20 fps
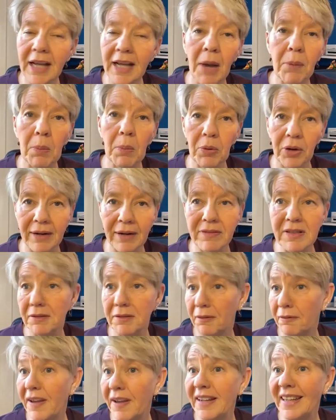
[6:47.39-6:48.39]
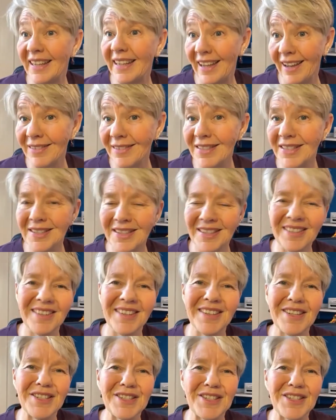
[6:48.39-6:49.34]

and not what we're going to have to defend against.